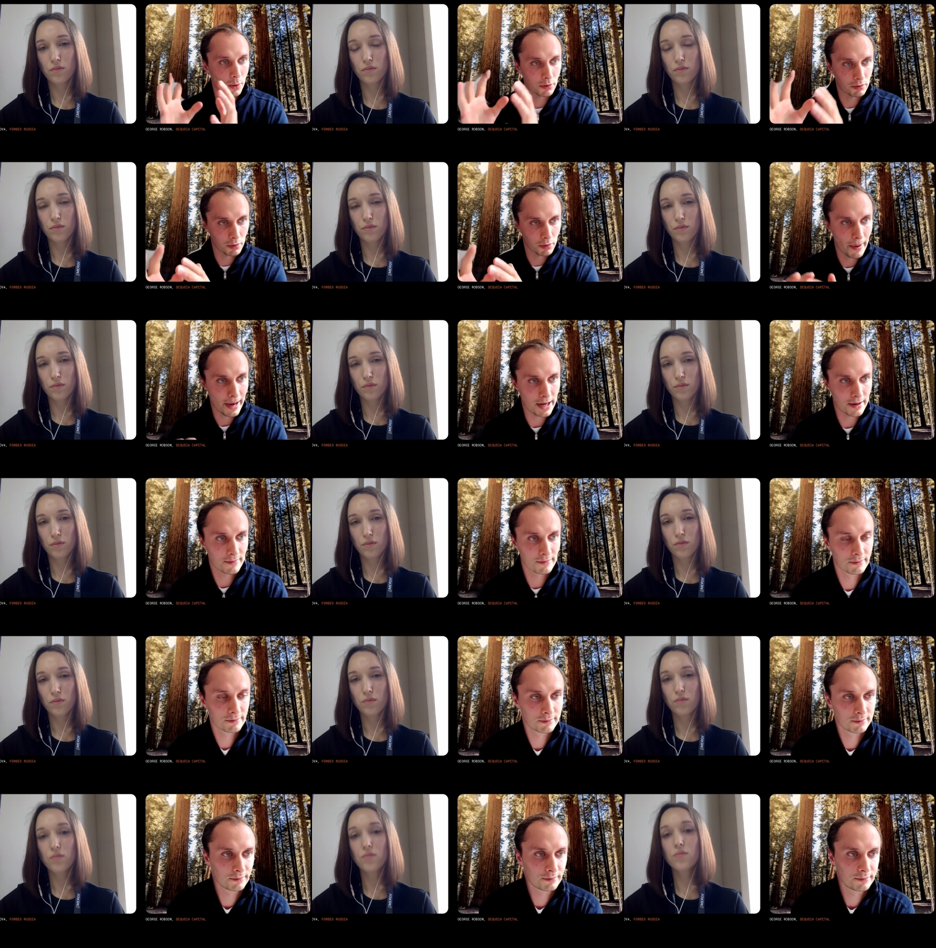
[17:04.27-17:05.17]
Speaker 1: will remain.
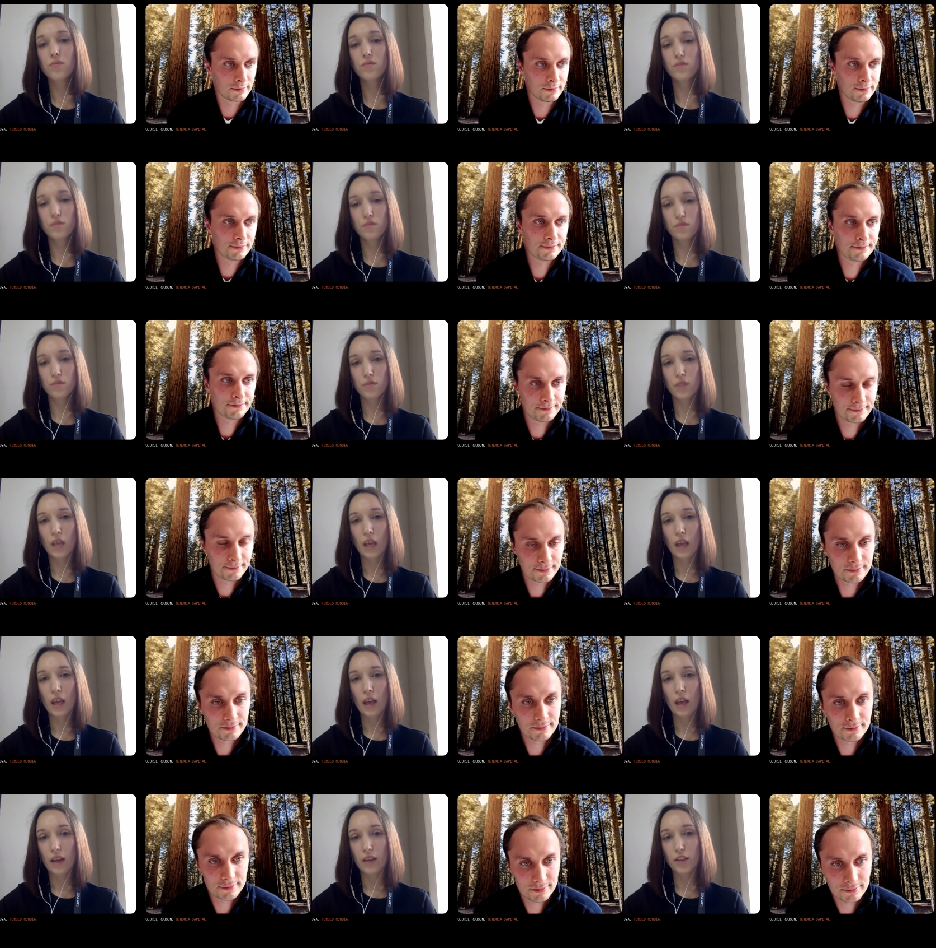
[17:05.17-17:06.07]

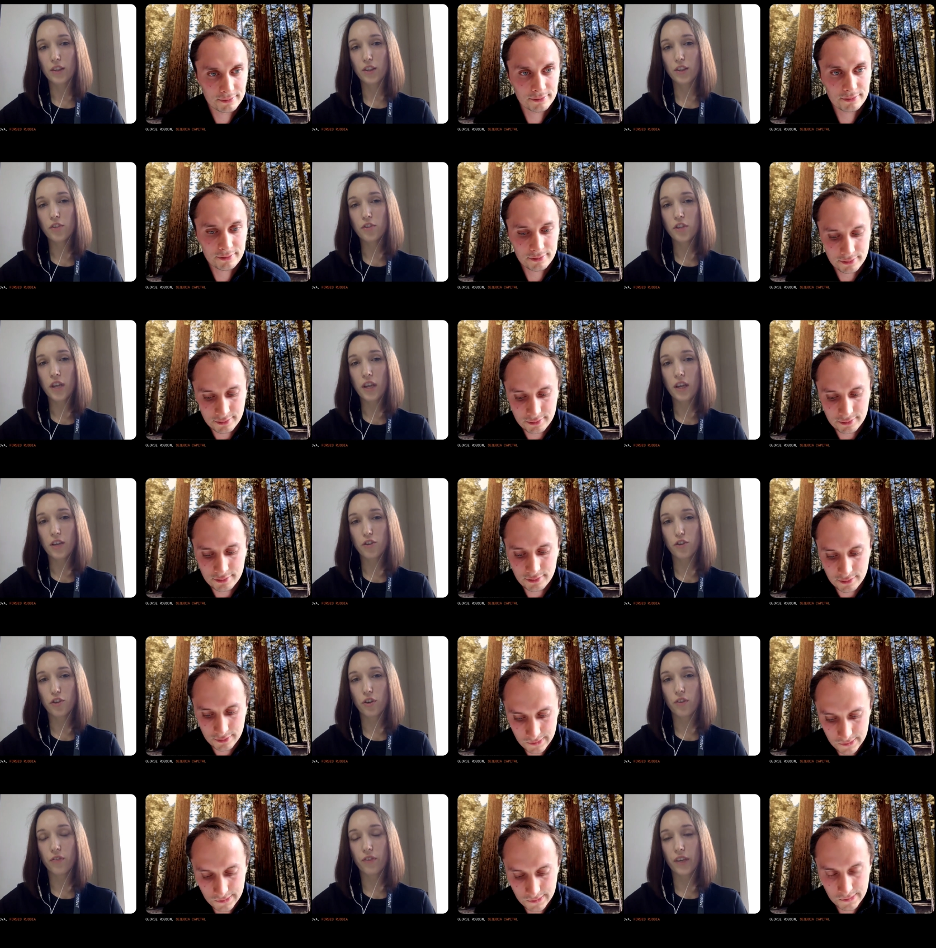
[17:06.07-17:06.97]
Speaker 2: Did you change
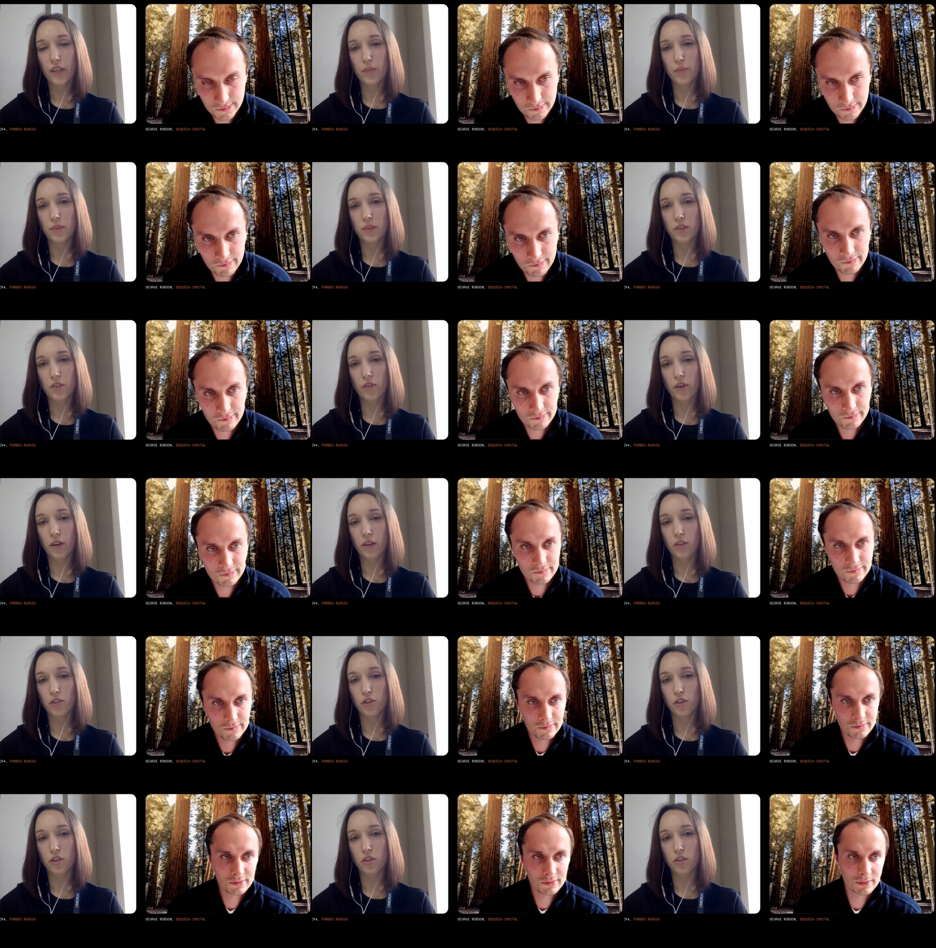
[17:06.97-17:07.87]
your investment
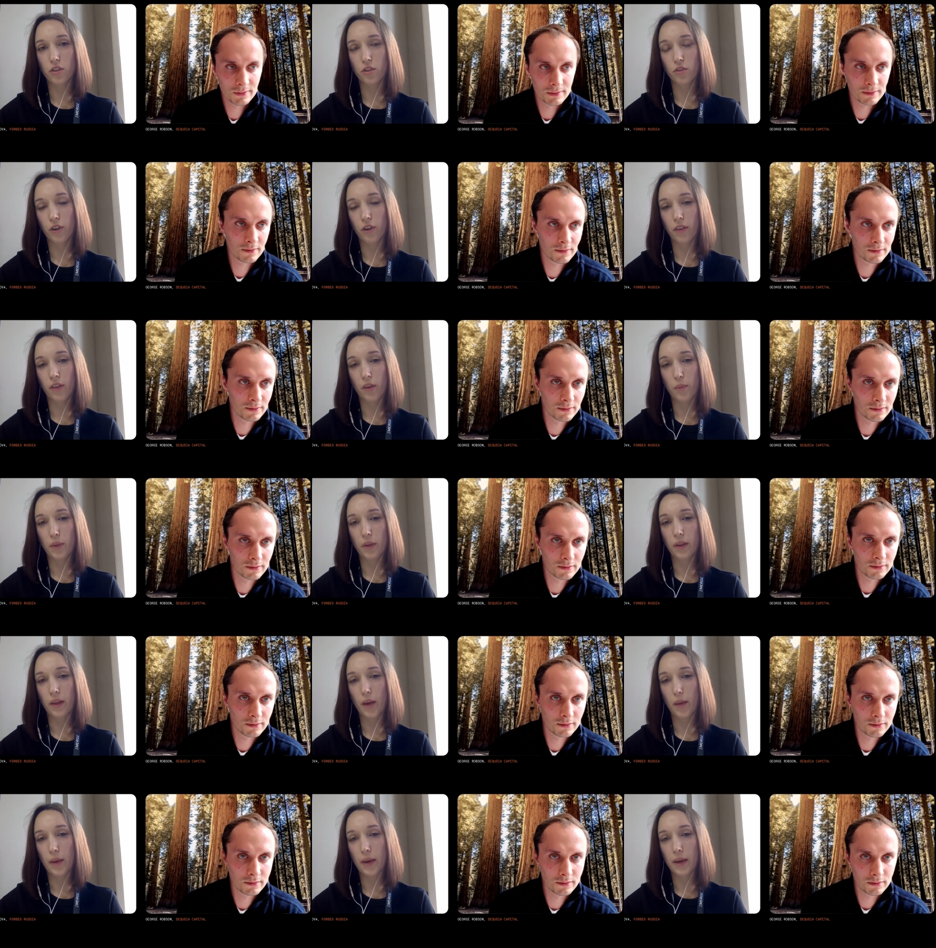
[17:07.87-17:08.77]
strategy during the
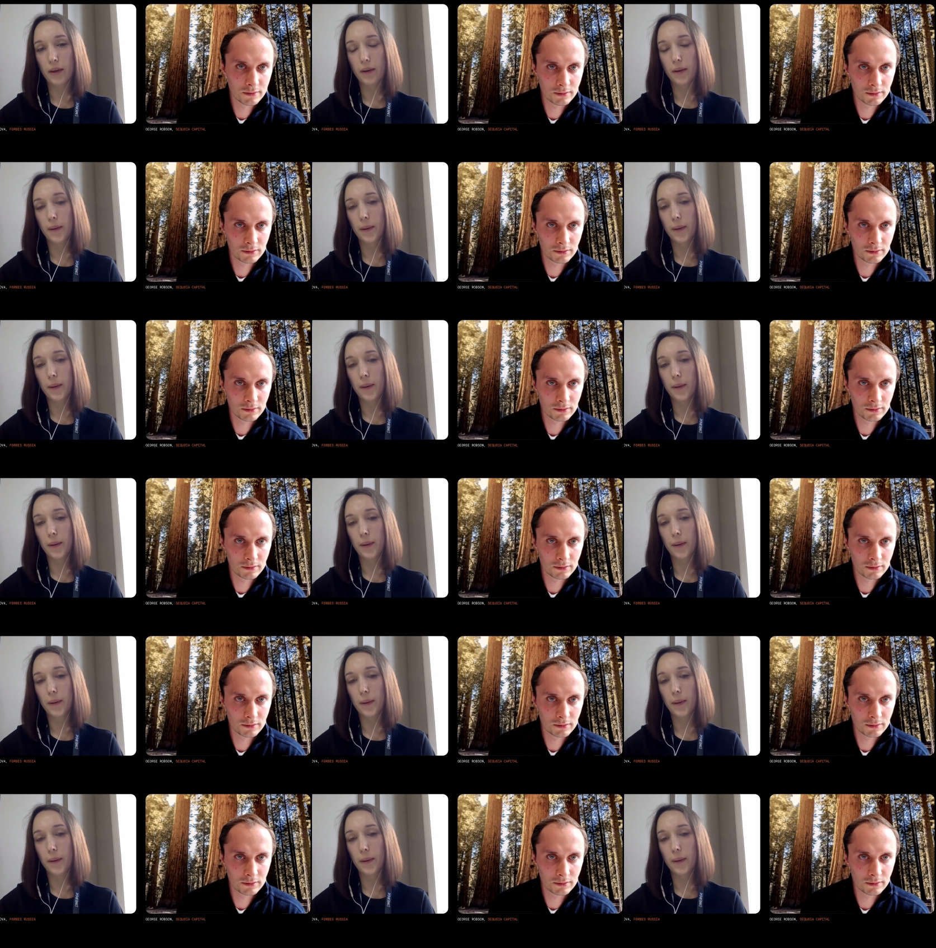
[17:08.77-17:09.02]
pandemic?